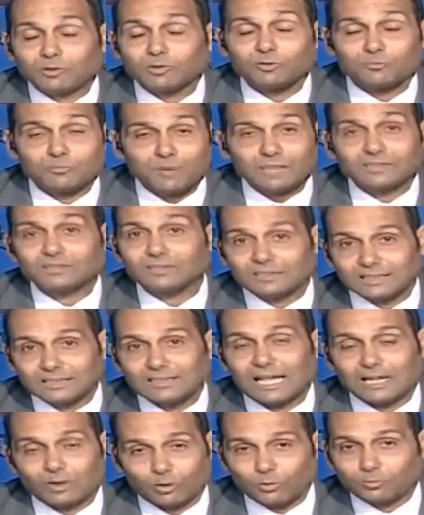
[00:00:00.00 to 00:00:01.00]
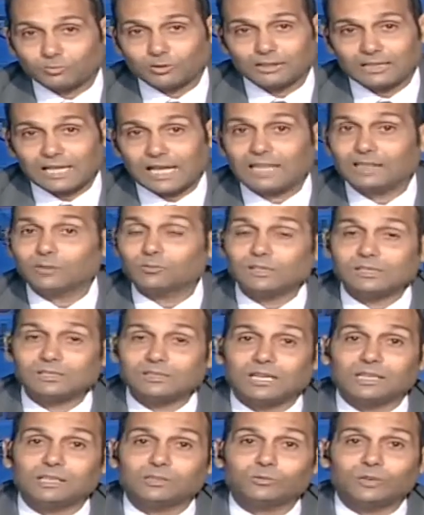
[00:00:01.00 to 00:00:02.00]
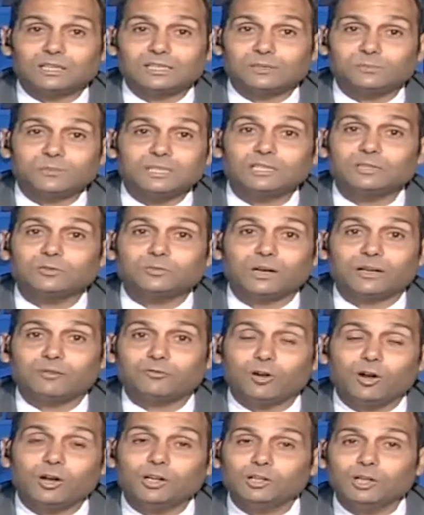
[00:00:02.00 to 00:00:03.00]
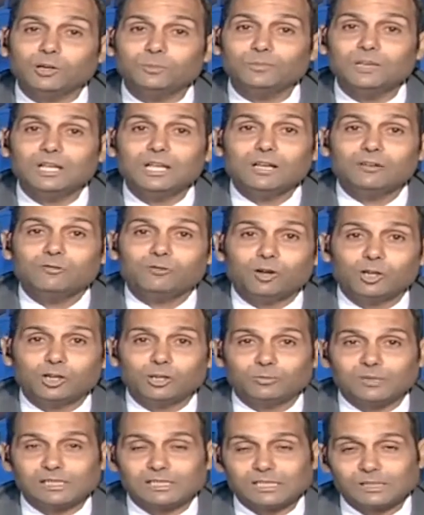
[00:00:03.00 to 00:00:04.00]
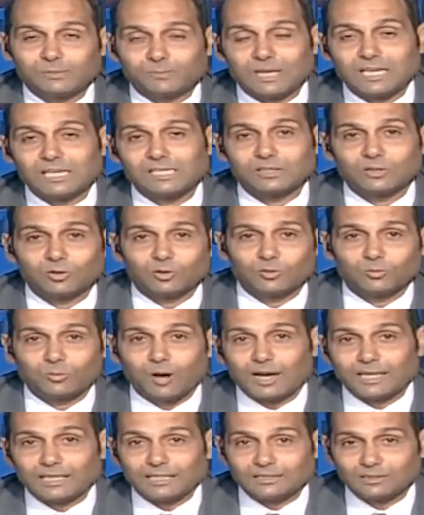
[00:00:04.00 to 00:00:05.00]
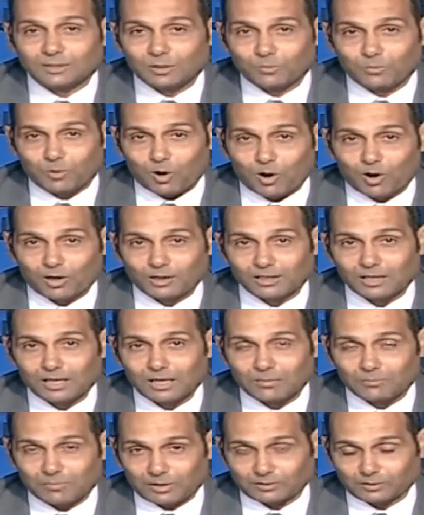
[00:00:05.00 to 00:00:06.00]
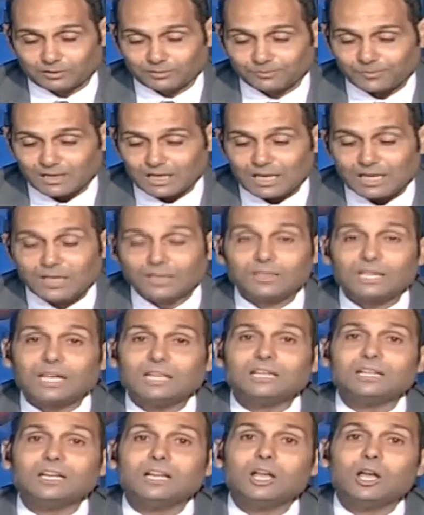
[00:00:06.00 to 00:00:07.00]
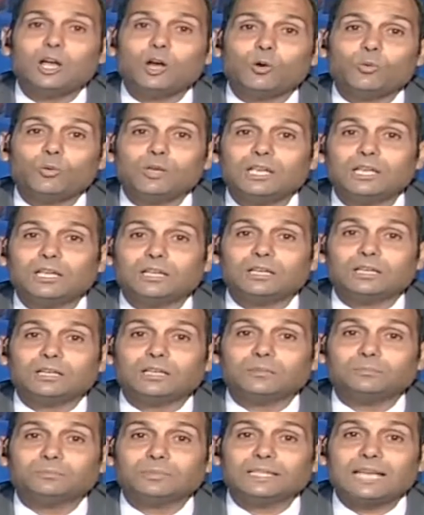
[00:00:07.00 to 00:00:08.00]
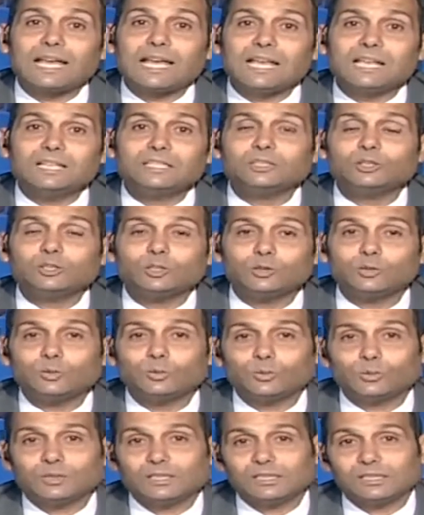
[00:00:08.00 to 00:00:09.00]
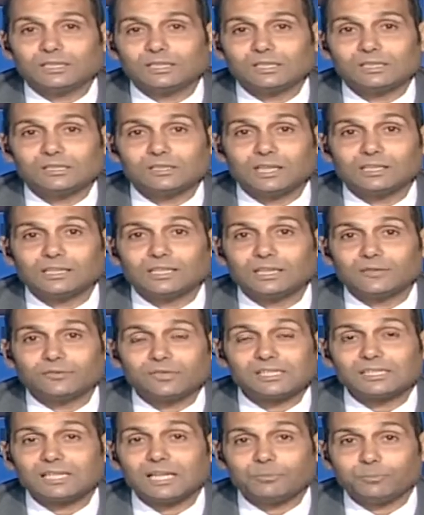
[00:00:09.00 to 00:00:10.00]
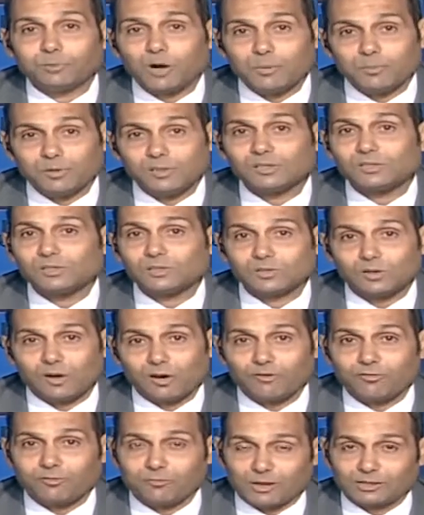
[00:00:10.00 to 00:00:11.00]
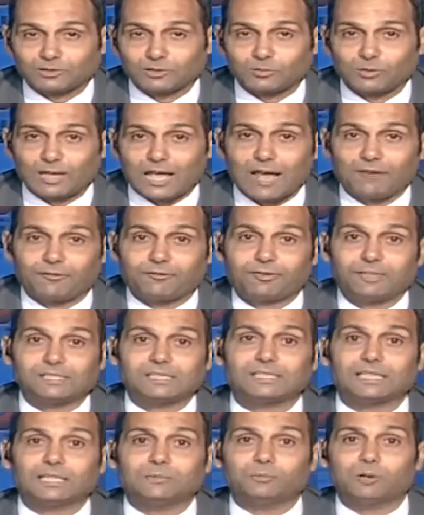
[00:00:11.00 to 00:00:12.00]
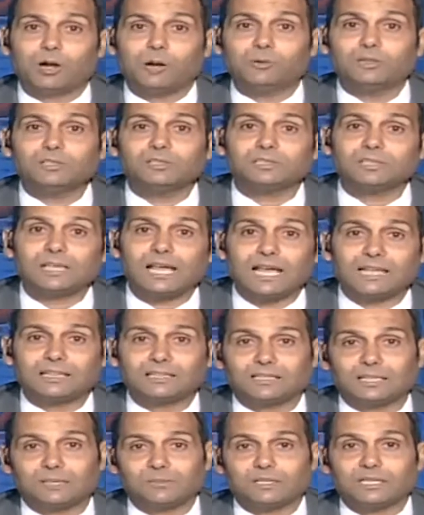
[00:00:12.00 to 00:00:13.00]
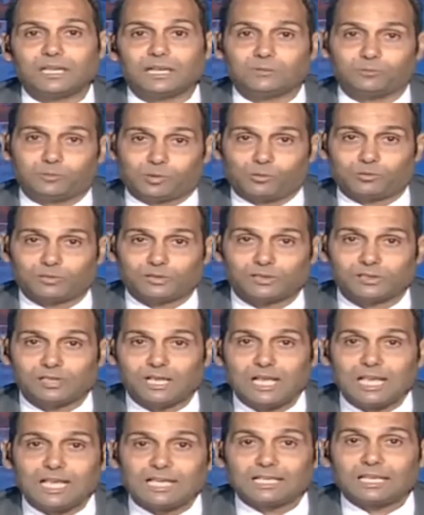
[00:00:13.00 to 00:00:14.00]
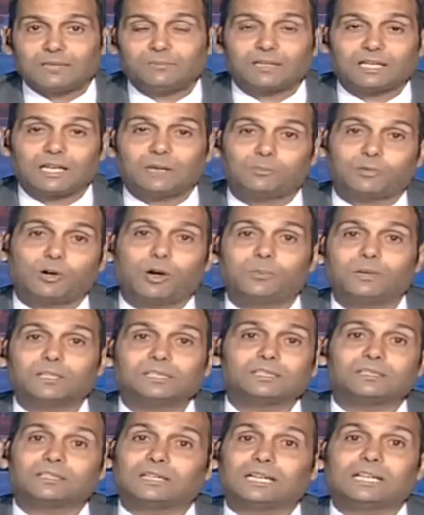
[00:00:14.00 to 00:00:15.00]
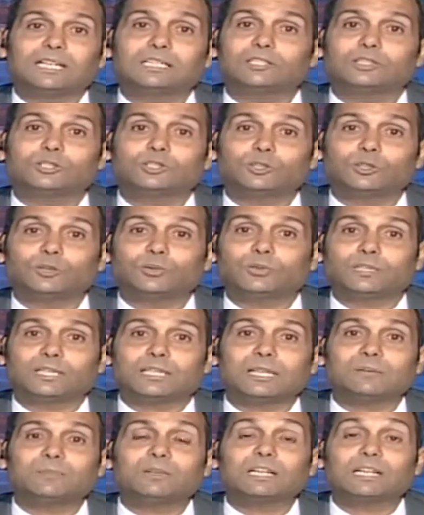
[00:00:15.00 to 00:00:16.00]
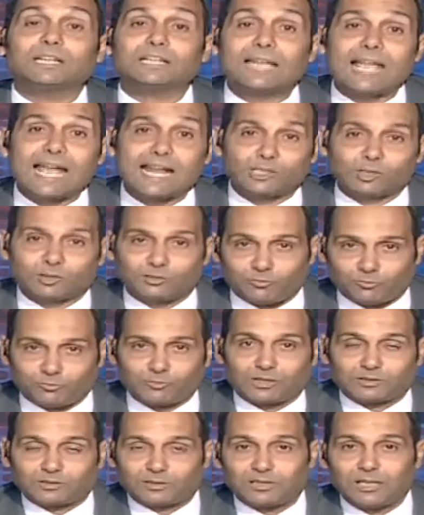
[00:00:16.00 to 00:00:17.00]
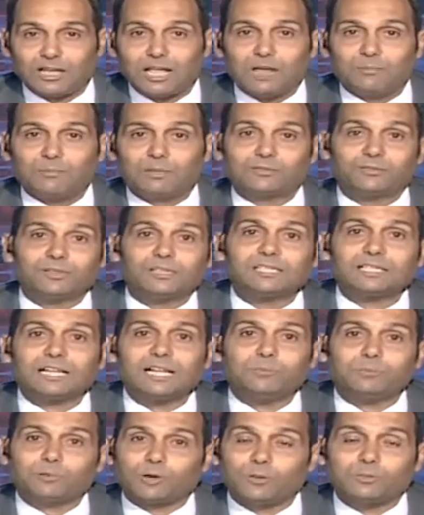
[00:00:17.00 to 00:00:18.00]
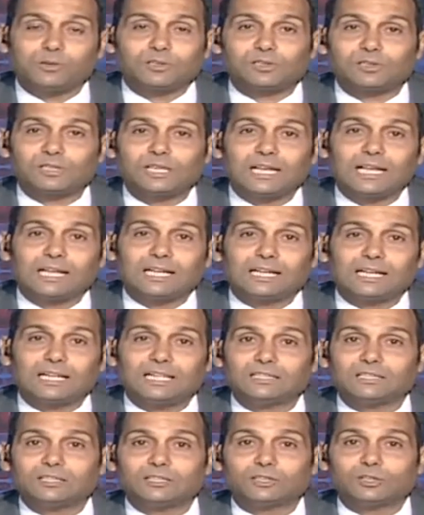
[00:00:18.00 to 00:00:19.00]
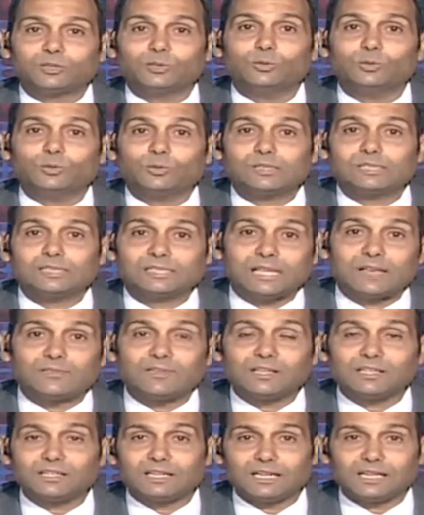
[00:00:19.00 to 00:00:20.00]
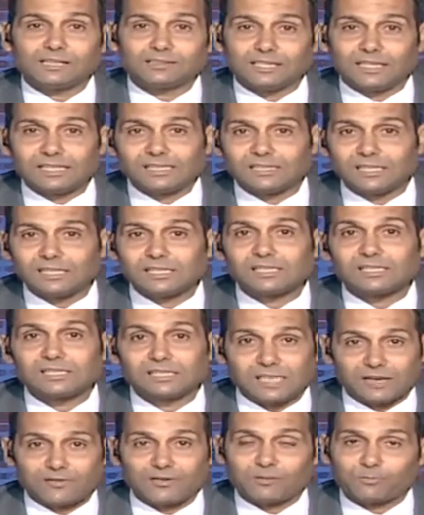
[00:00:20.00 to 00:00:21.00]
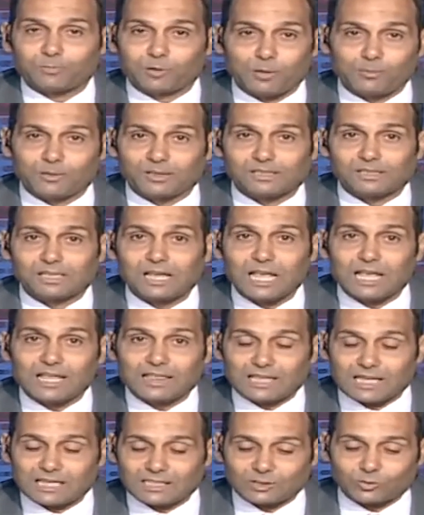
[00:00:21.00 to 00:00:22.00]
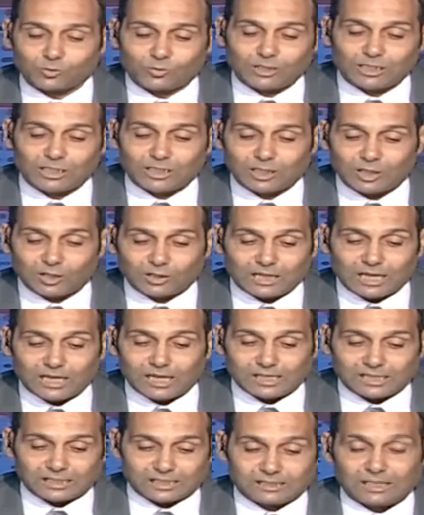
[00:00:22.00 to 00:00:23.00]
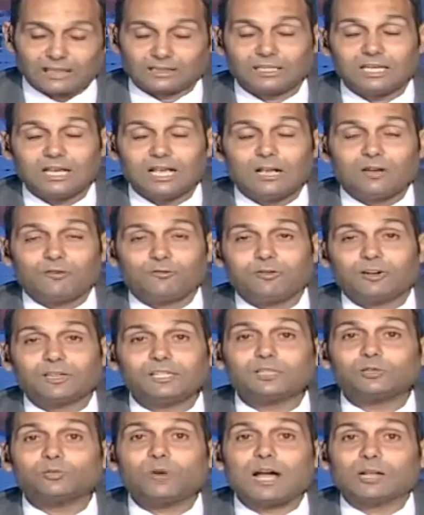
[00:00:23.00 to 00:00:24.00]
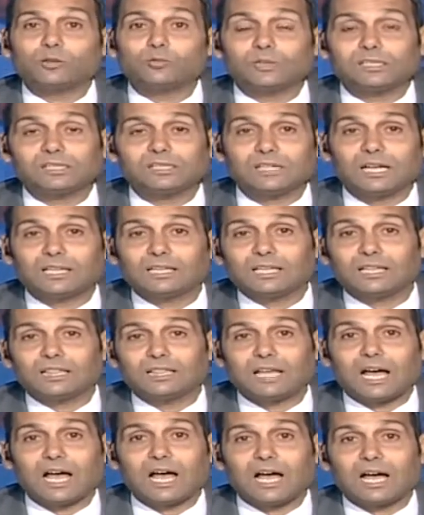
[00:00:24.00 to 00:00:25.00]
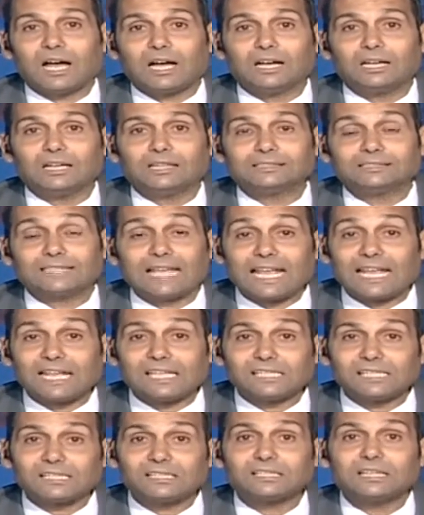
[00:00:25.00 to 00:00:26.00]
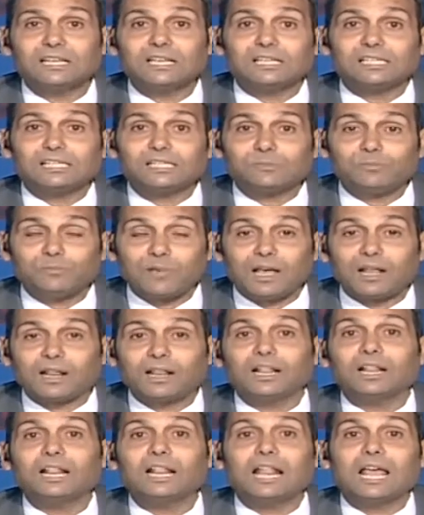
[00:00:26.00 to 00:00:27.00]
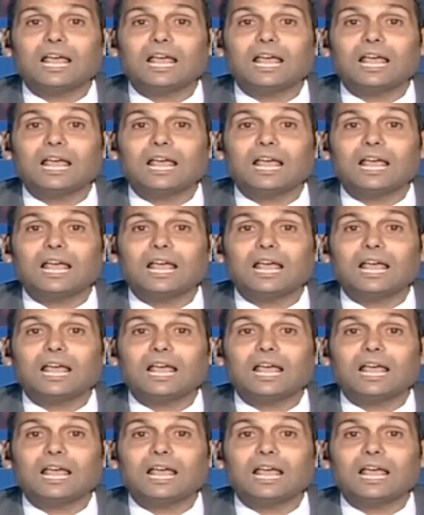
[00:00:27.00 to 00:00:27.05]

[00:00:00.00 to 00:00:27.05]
matter in an object, and we studied what's meant by volume. Volume is space occupied by matter. Then we began to study the physical properties of matter. We have physical properties and chemical properties. Chemical properties related to the chemical reaction of matter, but physical properties related to 7 characteristics, 7 properties that we gonna study. First one, we studied the taste, smell,